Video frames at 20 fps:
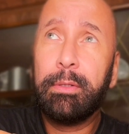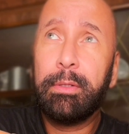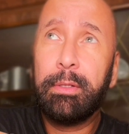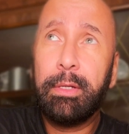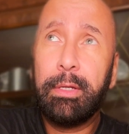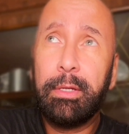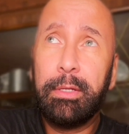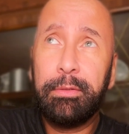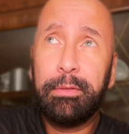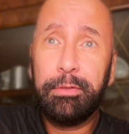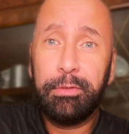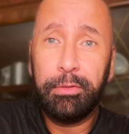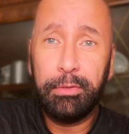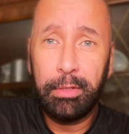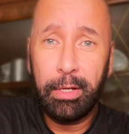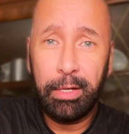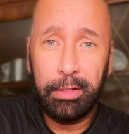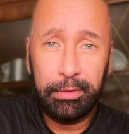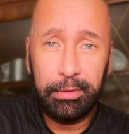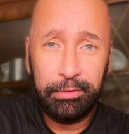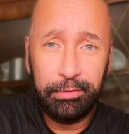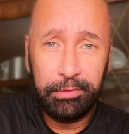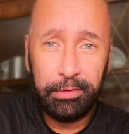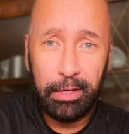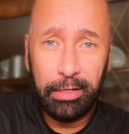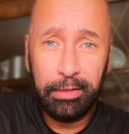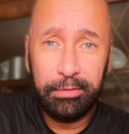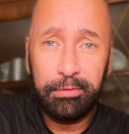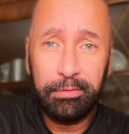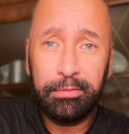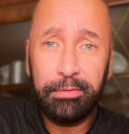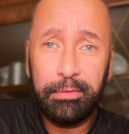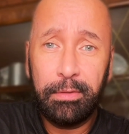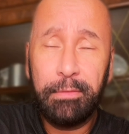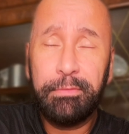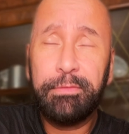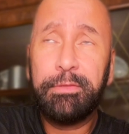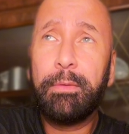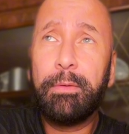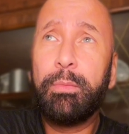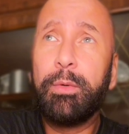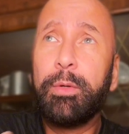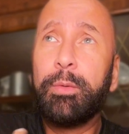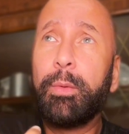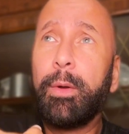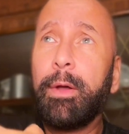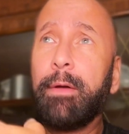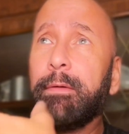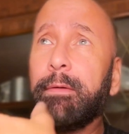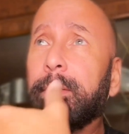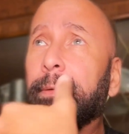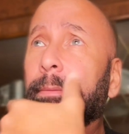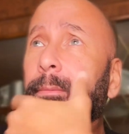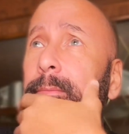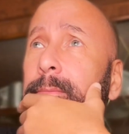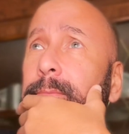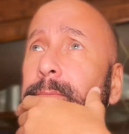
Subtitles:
in the United States of someone wearing.